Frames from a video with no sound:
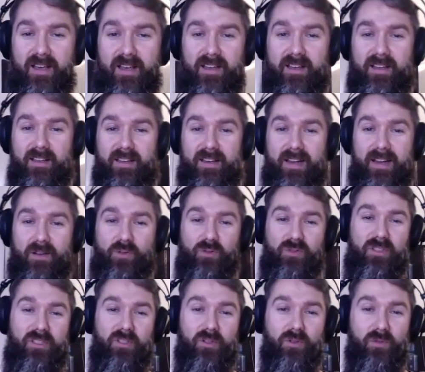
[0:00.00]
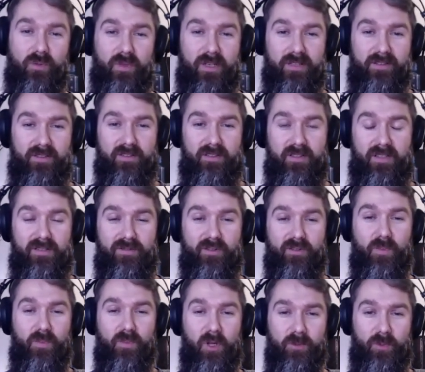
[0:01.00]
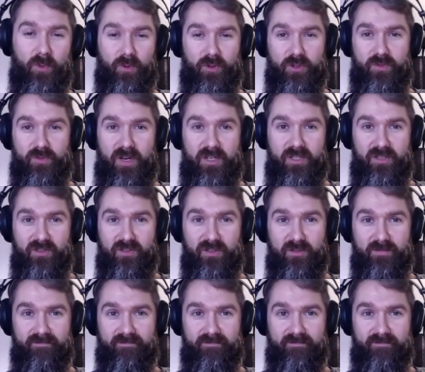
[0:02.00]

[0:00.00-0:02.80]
and how to deal with even multiple orchestrations.